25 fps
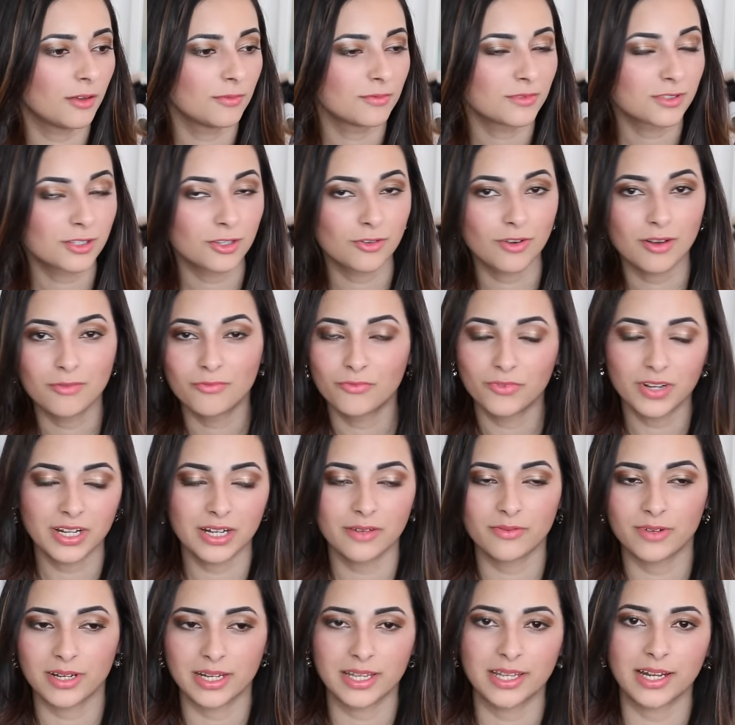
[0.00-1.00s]
So I'm
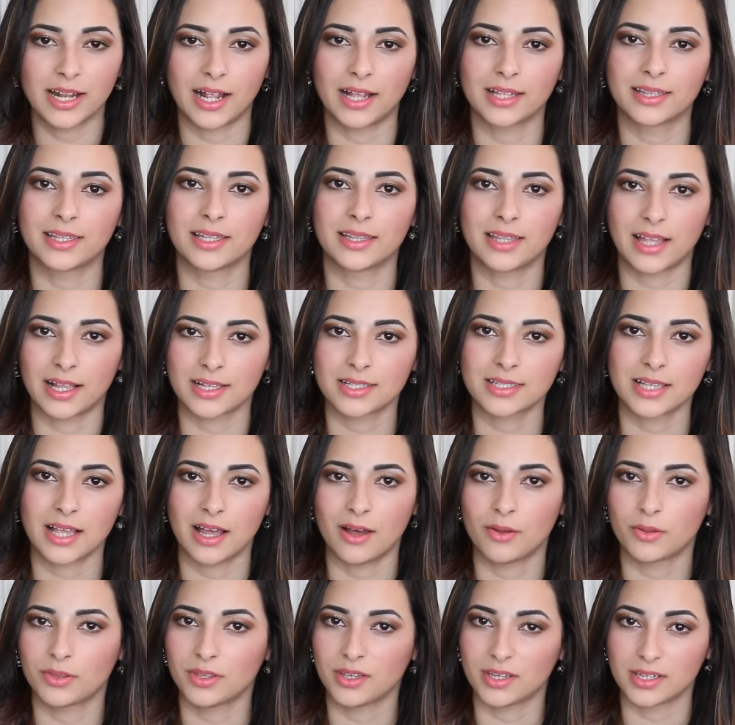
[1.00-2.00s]
really, really glad that that's
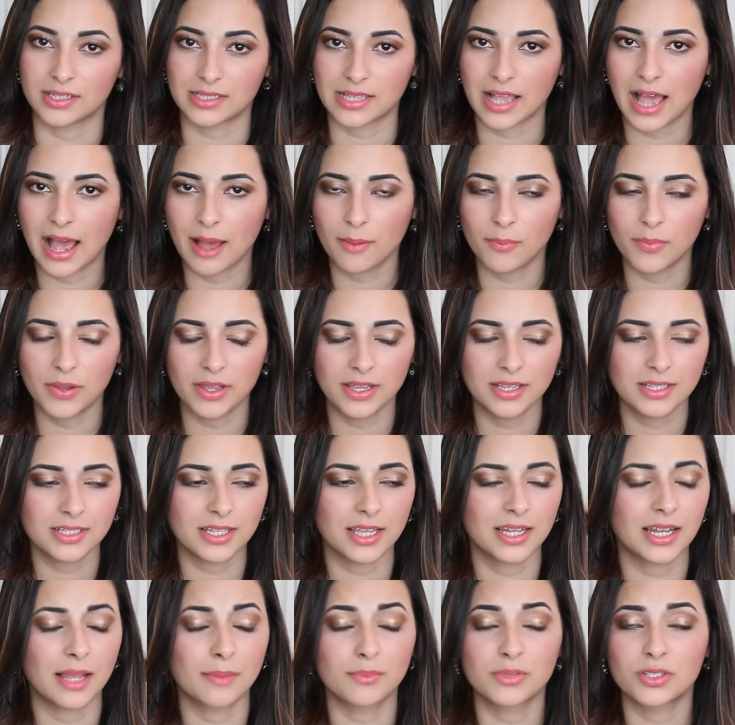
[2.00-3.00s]
how things
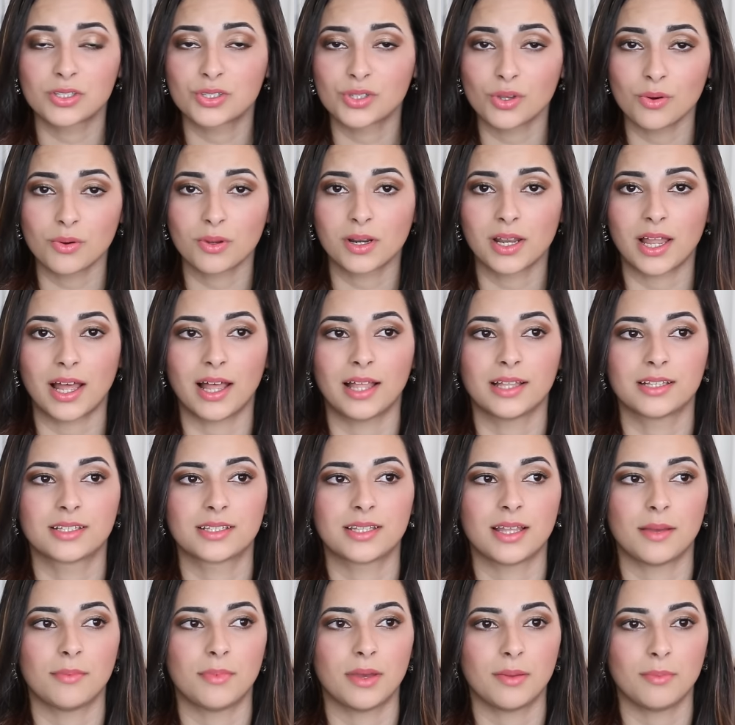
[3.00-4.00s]
happened. And I'm so
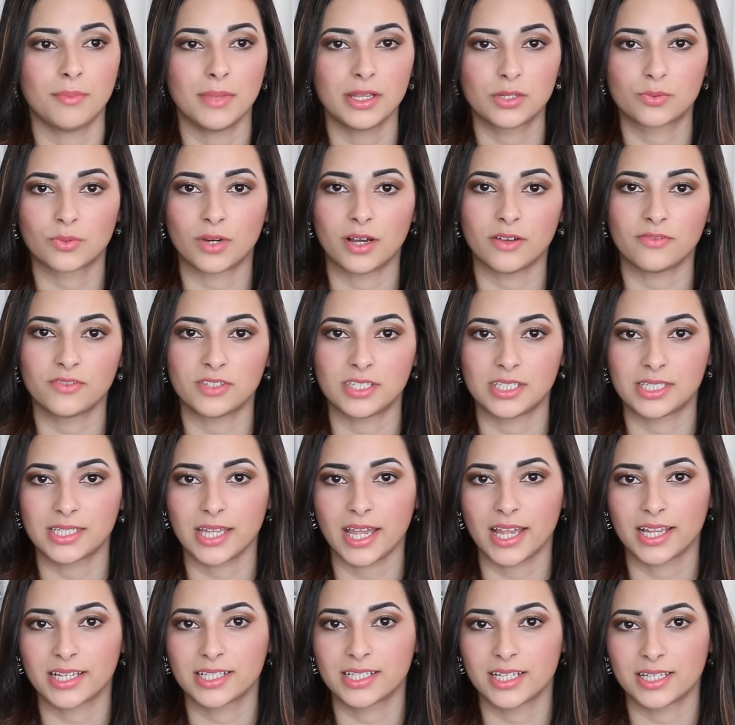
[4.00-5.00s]
glad that my midwife
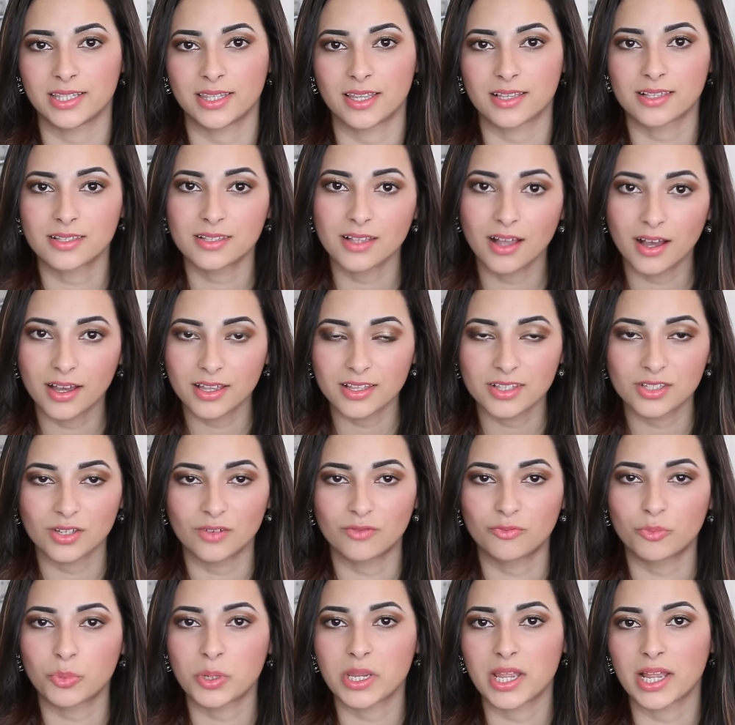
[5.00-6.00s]
detected the signs
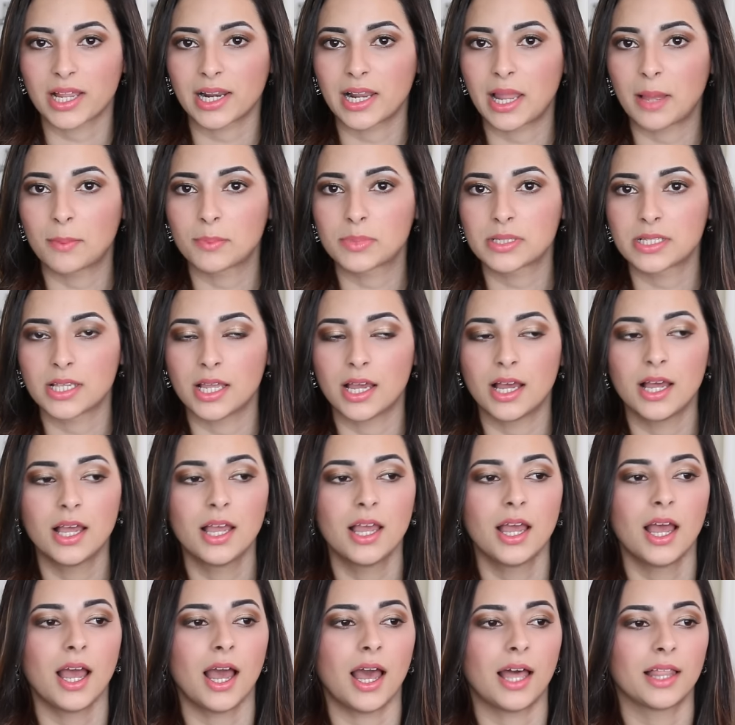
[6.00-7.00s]
of preeclampsia
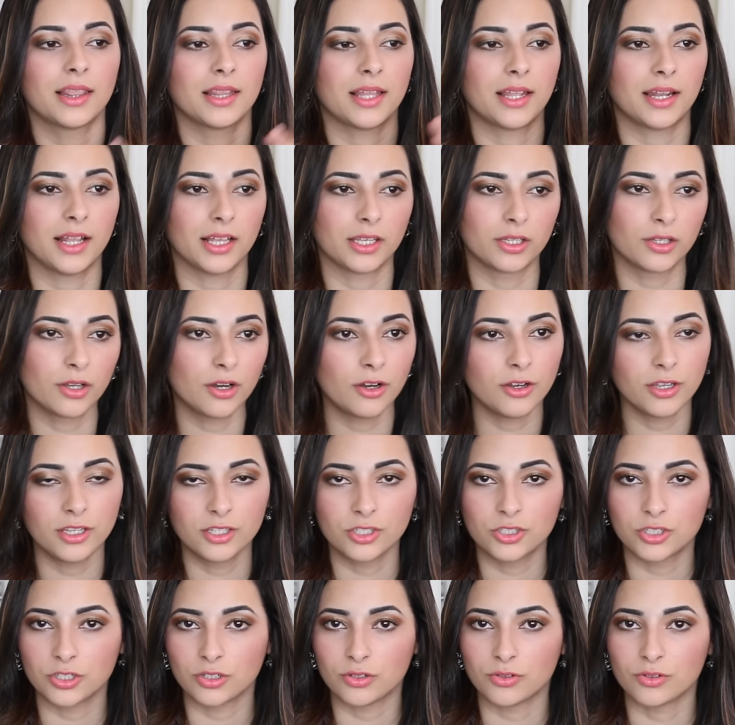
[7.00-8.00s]
and that I got
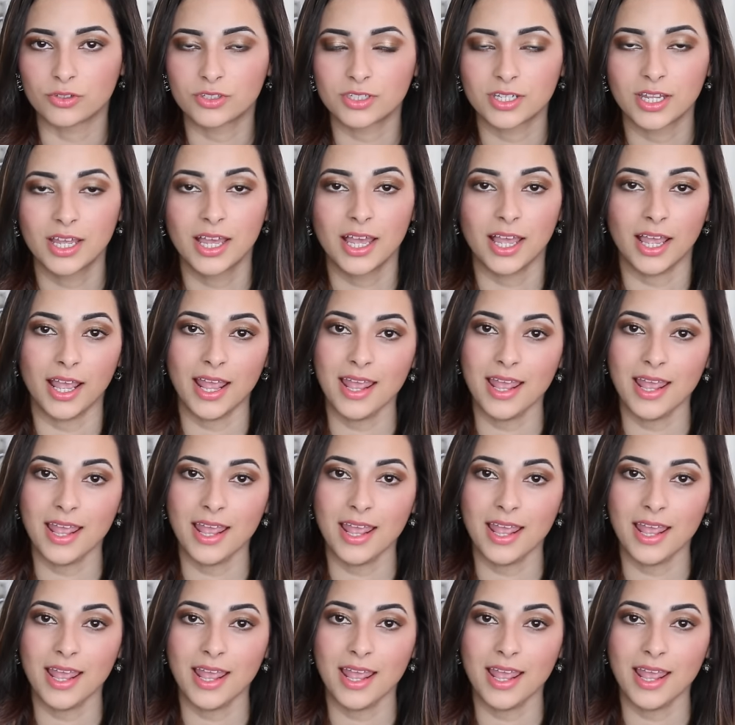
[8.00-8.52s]
induced.